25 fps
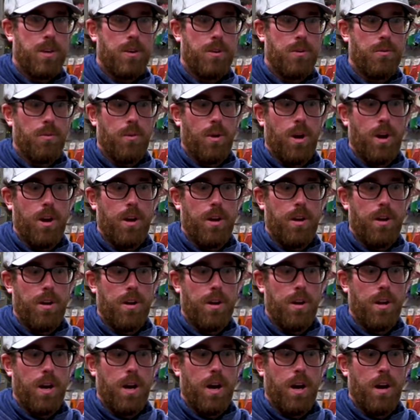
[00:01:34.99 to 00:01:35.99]
you
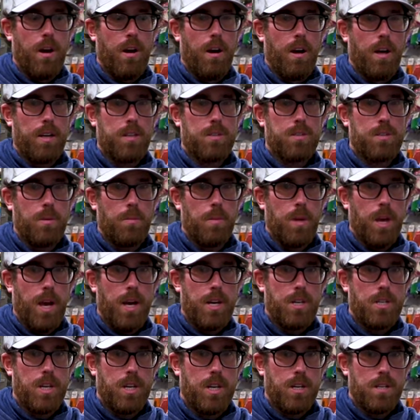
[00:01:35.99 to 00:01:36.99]
run extremely
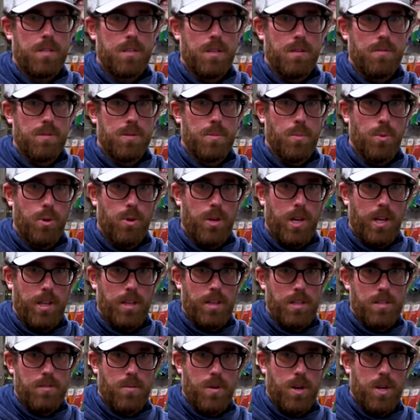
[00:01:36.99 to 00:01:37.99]
high chance of spooking
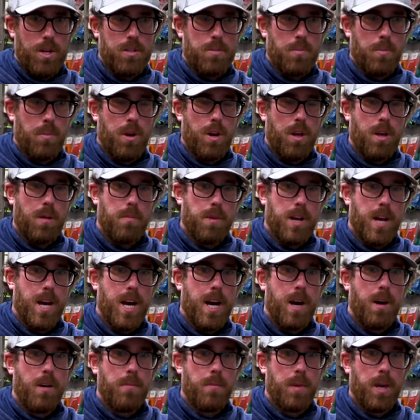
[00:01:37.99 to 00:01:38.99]
these fish and putting them
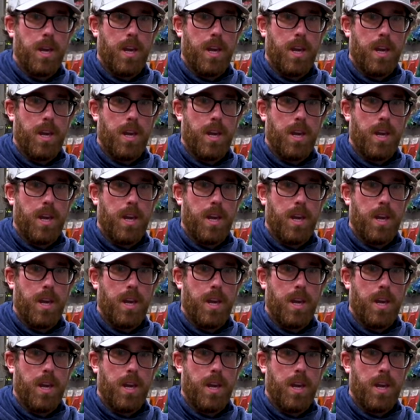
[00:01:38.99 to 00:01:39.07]
down,